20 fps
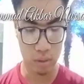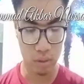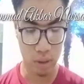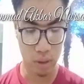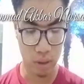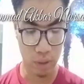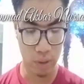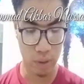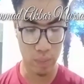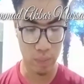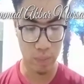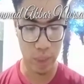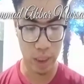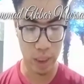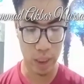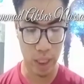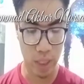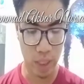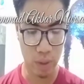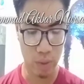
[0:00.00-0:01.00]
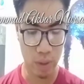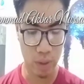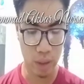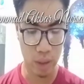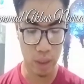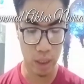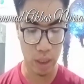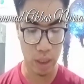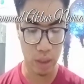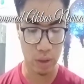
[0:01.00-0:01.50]
reflect any
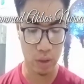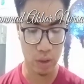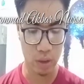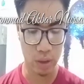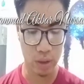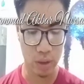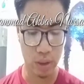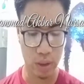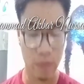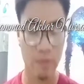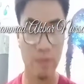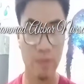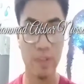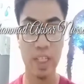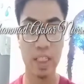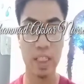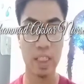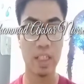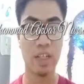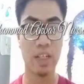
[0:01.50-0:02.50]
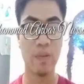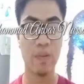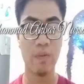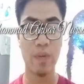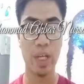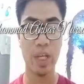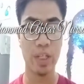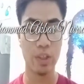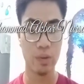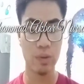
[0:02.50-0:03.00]

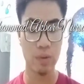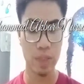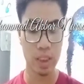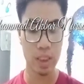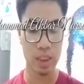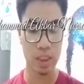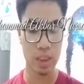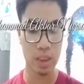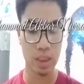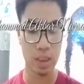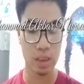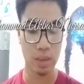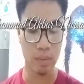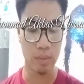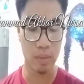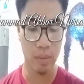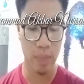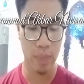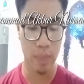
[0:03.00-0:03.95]
reflect unique system